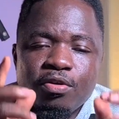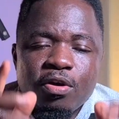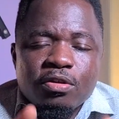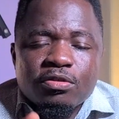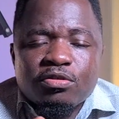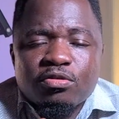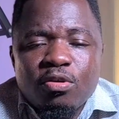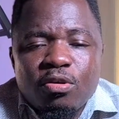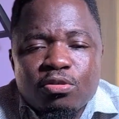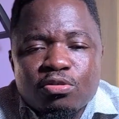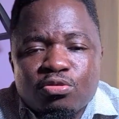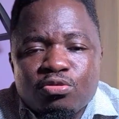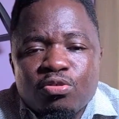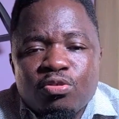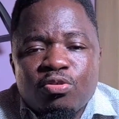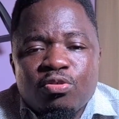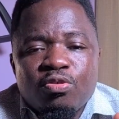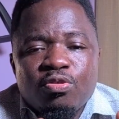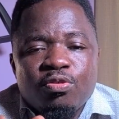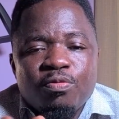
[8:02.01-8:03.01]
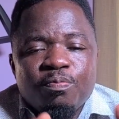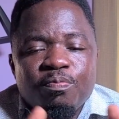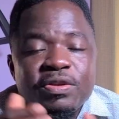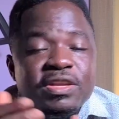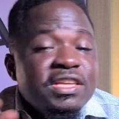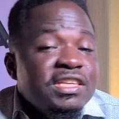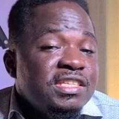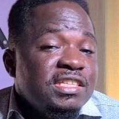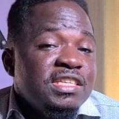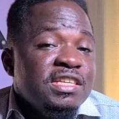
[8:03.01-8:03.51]
Don't also
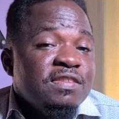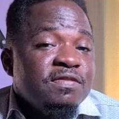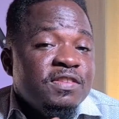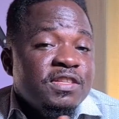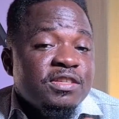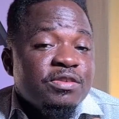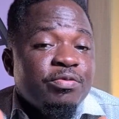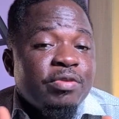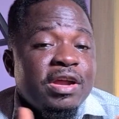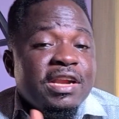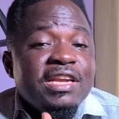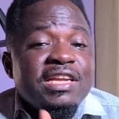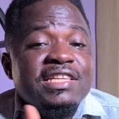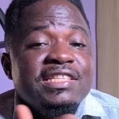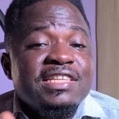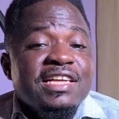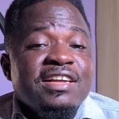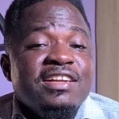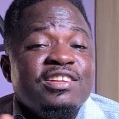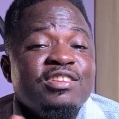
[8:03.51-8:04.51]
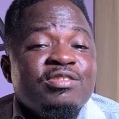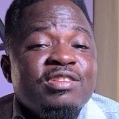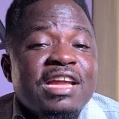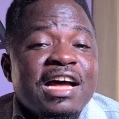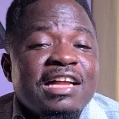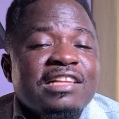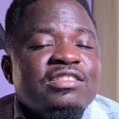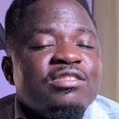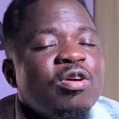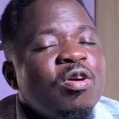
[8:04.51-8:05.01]
be deceived when they tell
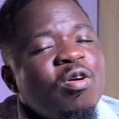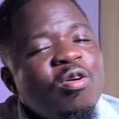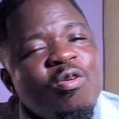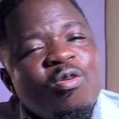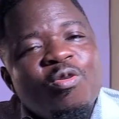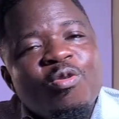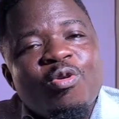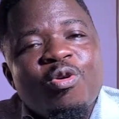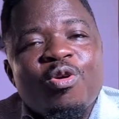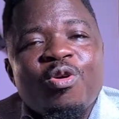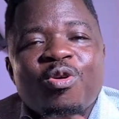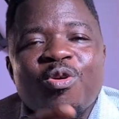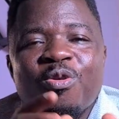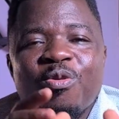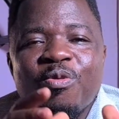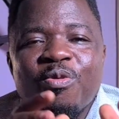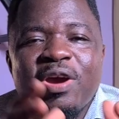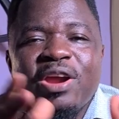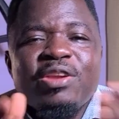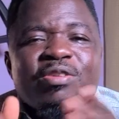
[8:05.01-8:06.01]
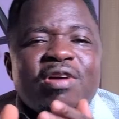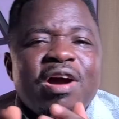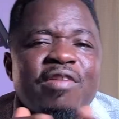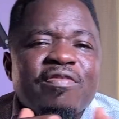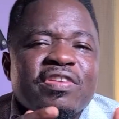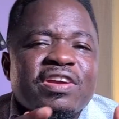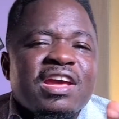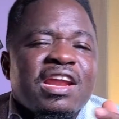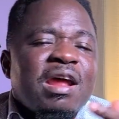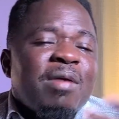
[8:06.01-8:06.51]
you that, oh, when you're
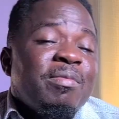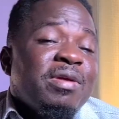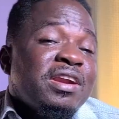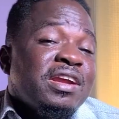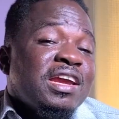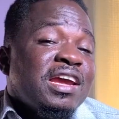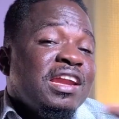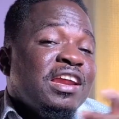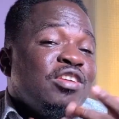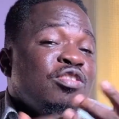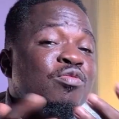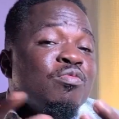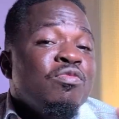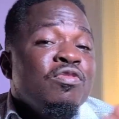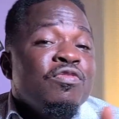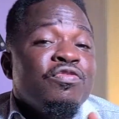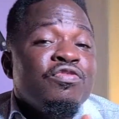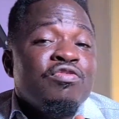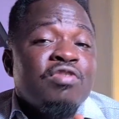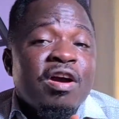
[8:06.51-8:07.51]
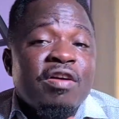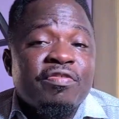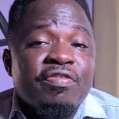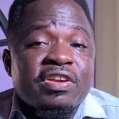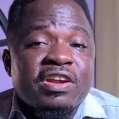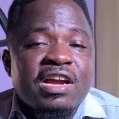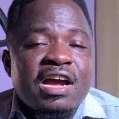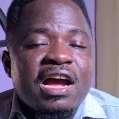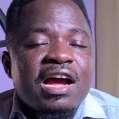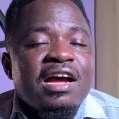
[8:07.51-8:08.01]
African American and you move to
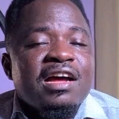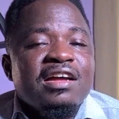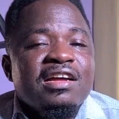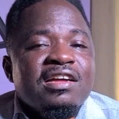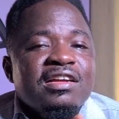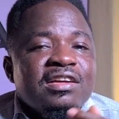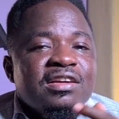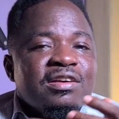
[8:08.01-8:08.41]
Africa,